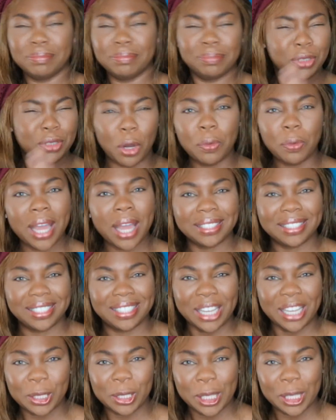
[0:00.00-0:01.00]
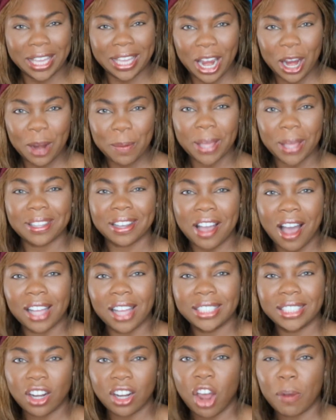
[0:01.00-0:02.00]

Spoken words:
don't necessarily care about the content